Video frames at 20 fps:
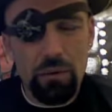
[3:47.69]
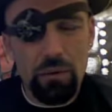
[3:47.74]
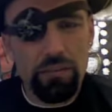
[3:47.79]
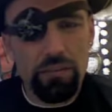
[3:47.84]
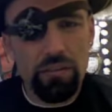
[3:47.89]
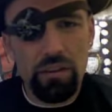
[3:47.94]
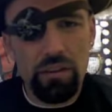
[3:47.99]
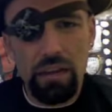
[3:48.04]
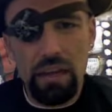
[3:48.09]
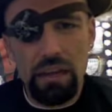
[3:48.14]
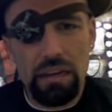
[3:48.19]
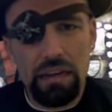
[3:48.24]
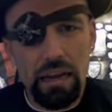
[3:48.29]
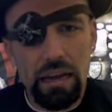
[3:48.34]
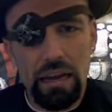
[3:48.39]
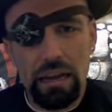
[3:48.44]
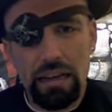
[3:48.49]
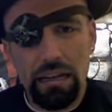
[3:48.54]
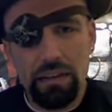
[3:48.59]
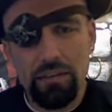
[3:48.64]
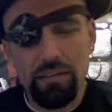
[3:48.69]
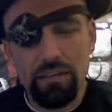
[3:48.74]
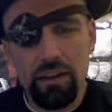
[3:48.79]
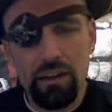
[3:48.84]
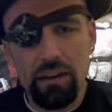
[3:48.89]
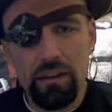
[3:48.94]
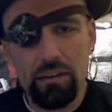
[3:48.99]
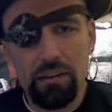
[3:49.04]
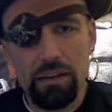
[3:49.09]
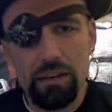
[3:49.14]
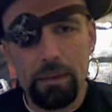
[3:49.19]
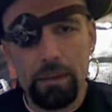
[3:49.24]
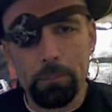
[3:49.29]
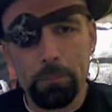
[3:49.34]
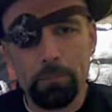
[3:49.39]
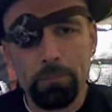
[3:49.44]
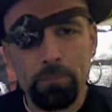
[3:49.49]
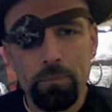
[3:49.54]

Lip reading: rest of that day to get settled in.